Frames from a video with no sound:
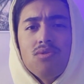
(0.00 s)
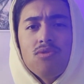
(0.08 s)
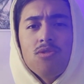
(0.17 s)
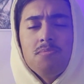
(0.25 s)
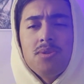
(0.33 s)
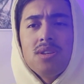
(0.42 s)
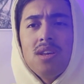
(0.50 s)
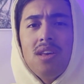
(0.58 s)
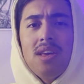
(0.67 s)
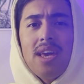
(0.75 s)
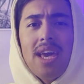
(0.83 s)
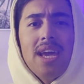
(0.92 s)
groups,
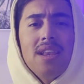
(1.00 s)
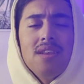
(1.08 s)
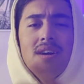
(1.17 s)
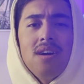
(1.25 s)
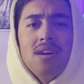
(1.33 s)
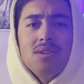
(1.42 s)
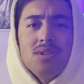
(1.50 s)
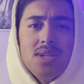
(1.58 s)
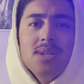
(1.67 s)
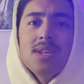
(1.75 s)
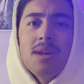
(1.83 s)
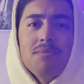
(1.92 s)
and
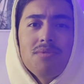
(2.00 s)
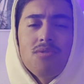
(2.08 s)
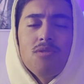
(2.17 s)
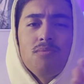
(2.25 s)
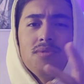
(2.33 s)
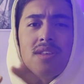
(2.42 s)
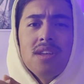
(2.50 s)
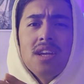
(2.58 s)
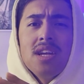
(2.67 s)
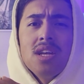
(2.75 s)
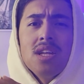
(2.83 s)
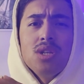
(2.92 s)
she's able to group with it.
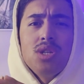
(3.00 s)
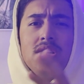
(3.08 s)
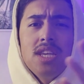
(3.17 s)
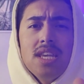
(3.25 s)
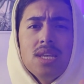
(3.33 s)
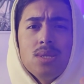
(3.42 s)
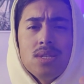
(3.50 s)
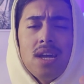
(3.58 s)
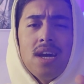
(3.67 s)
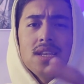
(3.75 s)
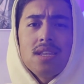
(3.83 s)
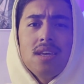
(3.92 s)
And she is
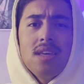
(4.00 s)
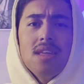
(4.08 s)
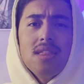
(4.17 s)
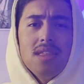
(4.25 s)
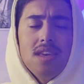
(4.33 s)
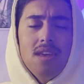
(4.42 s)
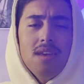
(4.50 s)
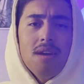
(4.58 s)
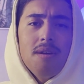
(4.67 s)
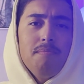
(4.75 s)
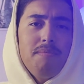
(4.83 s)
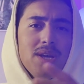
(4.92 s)
not the
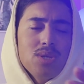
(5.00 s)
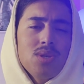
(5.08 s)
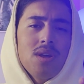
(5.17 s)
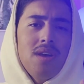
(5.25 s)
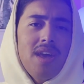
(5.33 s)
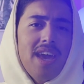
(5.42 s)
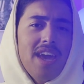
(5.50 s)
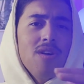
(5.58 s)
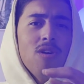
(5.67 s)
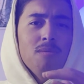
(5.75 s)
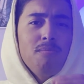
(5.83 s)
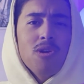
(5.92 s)
best
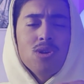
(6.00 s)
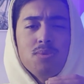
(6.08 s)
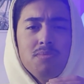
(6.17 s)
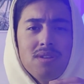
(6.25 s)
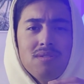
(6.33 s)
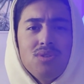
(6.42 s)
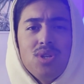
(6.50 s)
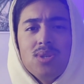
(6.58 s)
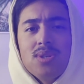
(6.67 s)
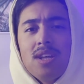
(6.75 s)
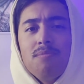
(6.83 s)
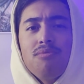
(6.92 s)
AR marksman.
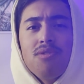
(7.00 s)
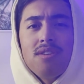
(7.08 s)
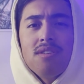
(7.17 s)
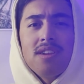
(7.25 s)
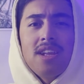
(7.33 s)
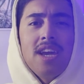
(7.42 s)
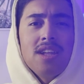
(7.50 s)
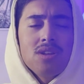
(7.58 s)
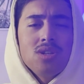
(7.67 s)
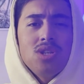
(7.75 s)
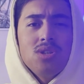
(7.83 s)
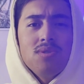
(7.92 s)
She's getting pretty good at
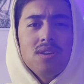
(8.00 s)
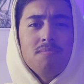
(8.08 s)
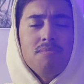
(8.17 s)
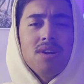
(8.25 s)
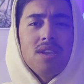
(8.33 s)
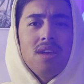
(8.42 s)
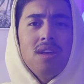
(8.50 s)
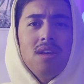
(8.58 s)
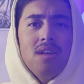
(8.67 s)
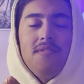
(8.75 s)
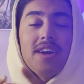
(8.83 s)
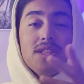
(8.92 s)
handgun shooting, but
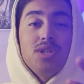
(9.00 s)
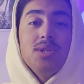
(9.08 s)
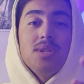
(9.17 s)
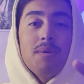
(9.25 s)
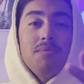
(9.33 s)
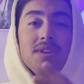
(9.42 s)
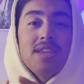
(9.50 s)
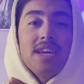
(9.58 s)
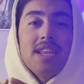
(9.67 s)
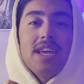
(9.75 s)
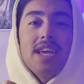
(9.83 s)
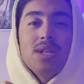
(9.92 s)
the fact that she's able to
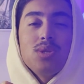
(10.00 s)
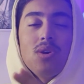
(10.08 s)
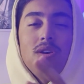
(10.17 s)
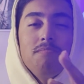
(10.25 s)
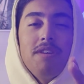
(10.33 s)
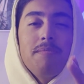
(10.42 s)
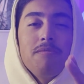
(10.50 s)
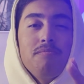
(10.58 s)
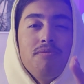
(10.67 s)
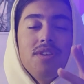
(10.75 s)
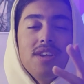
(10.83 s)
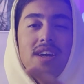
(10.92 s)
get hits on paper
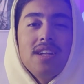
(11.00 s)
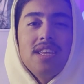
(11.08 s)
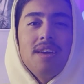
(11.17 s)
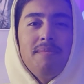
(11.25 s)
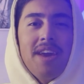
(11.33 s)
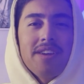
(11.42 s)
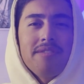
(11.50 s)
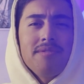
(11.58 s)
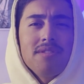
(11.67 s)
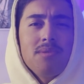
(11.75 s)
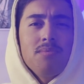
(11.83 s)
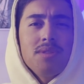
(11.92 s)
pretty goddamn
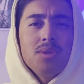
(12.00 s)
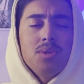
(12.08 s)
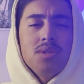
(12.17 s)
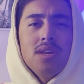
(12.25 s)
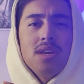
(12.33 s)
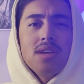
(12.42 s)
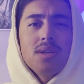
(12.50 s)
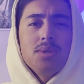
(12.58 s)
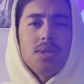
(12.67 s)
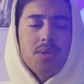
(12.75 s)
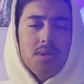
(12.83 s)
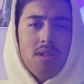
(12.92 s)
accurately with this thing
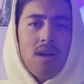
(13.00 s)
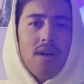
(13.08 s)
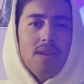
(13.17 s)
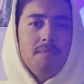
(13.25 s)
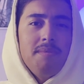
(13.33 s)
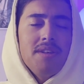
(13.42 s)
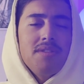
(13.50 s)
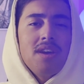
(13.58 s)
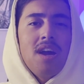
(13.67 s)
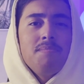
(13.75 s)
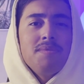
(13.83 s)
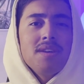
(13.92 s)
says a lot about the
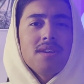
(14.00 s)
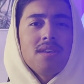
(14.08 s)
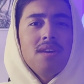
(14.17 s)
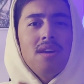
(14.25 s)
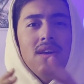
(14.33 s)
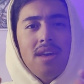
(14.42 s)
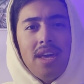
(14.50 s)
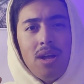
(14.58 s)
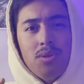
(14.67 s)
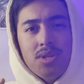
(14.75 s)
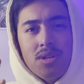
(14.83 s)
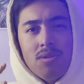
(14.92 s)
optic.
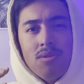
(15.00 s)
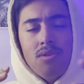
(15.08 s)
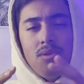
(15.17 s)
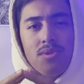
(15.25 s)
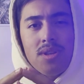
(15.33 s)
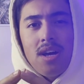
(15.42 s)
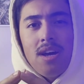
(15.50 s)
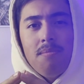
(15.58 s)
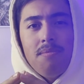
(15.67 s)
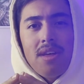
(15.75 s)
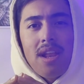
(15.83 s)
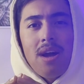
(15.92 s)
Held zero the whole
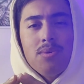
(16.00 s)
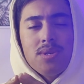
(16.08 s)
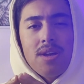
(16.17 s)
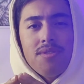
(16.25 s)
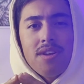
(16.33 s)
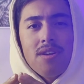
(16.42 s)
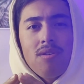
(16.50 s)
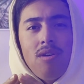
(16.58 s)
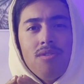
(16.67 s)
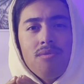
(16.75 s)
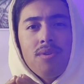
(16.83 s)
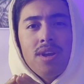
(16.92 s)
time that I was out there
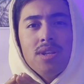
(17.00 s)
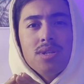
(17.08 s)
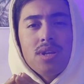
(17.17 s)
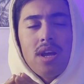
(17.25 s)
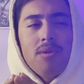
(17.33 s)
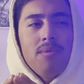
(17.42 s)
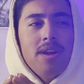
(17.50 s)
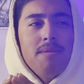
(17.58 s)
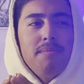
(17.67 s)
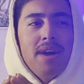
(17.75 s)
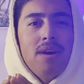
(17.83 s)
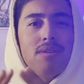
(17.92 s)
on the range. I ran
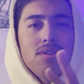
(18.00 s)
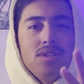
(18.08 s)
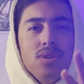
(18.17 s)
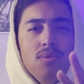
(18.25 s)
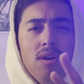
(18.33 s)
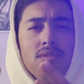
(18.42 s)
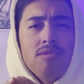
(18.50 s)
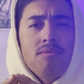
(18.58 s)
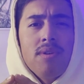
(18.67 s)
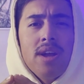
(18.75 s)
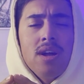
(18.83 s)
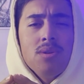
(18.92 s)
about 200
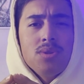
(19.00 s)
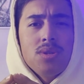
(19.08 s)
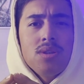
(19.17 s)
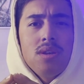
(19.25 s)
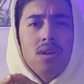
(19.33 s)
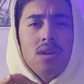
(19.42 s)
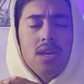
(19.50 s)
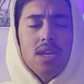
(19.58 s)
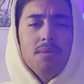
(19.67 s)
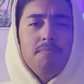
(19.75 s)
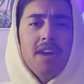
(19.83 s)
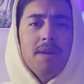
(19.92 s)
rounds
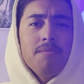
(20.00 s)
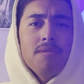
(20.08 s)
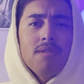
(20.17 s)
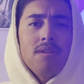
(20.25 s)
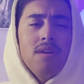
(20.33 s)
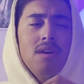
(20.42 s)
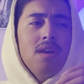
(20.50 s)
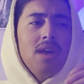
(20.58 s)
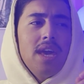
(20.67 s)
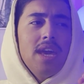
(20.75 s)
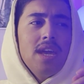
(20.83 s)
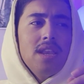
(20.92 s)
into paper,
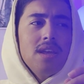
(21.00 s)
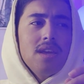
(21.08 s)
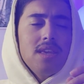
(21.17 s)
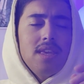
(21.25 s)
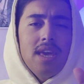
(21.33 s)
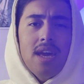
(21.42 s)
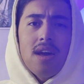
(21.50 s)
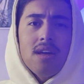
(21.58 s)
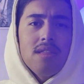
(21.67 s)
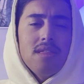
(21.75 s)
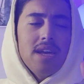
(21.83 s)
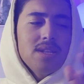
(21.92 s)
and yeah,
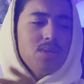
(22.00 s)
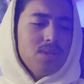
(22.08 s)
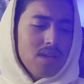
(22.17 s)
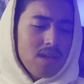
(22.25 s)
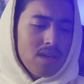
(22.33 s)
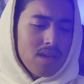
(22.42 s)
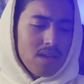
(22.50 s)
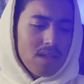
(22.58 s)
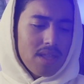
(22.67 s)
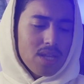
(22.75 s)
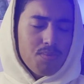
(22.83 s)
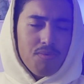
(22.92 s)
that's
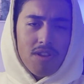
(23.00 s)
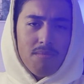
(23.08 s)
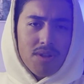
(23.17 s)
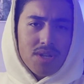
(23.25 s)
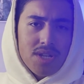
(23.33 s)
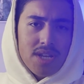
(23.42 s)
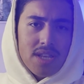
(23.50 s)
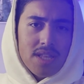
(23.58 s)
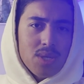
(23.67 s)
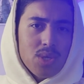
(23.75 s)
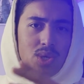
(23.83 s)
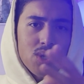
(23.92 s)
pretty much it.
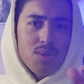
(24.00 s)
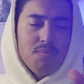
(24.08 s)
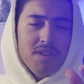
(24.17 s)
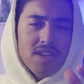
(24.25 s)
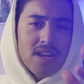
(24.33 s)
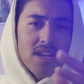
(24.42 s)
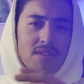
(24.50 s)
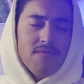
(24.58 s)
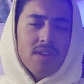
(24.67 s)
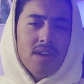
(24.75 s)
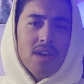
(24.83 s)
This is just me kind of